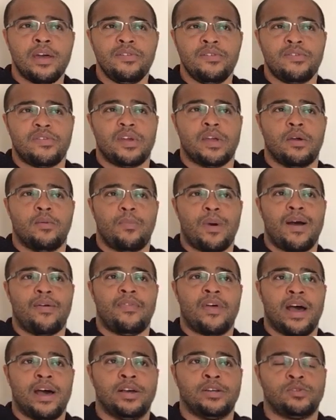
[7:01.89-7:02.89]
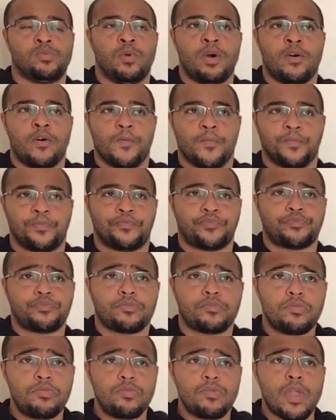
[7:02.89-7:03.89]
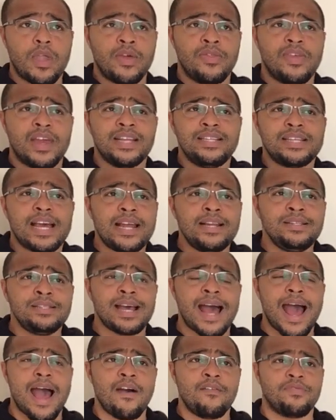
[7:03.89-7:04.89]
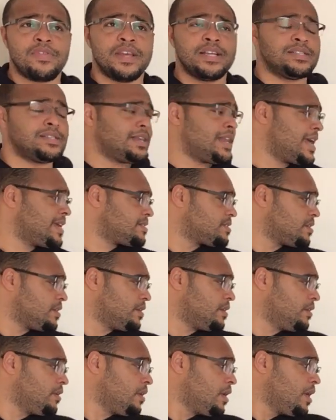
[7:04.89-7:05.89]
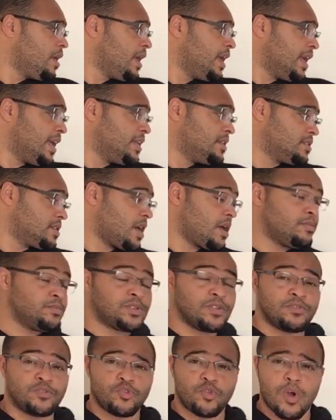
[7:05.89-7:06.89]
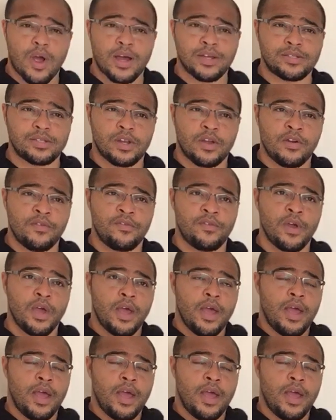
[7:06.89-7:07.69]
other thing about that as well they tend to have this lesson in terms of trust of